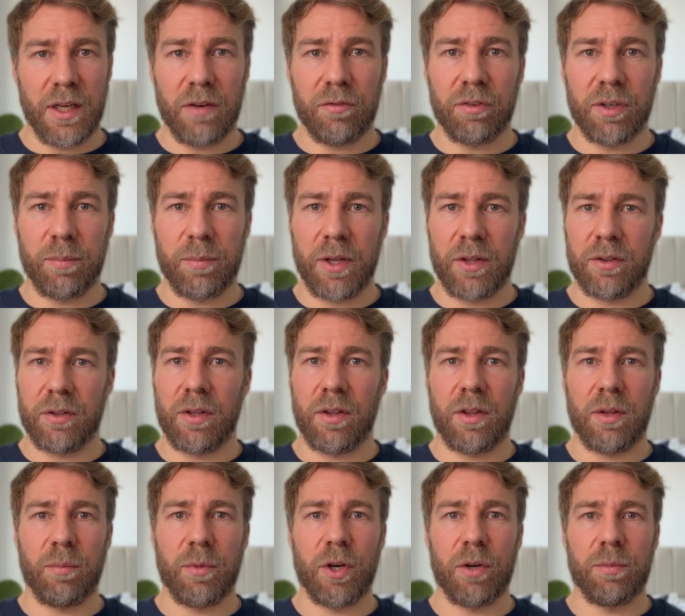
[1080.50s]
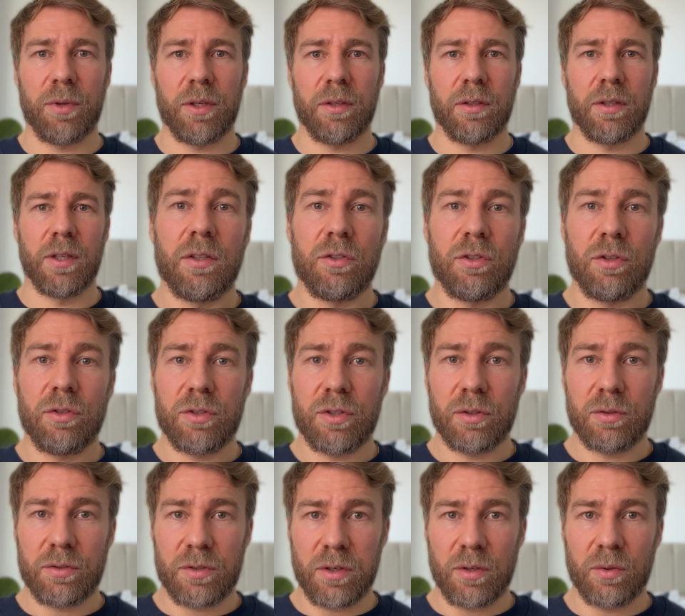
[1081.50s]
every month at the moment. New
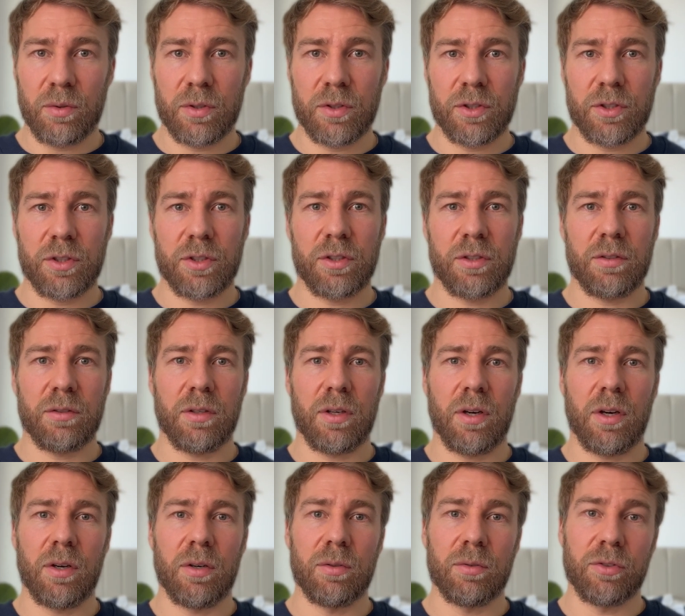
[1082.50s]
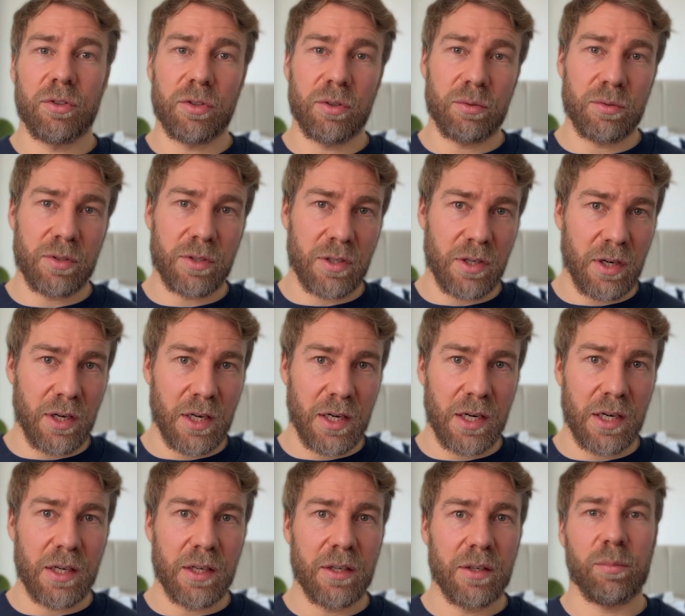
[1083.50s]
tools launch, old tools
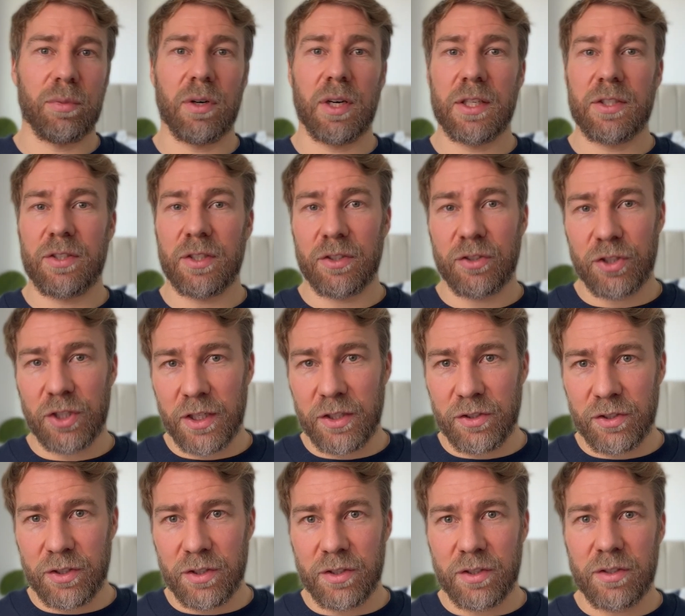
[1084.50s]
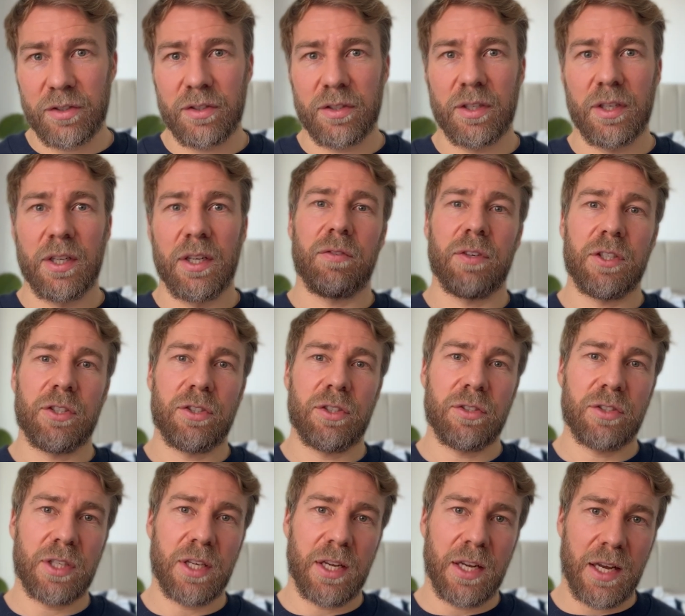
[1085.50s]
die, pricing changes,
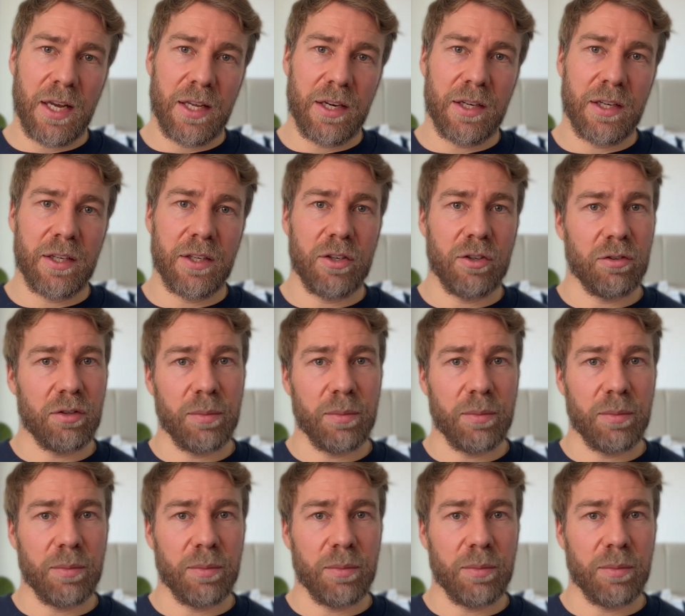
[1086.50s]
features get added or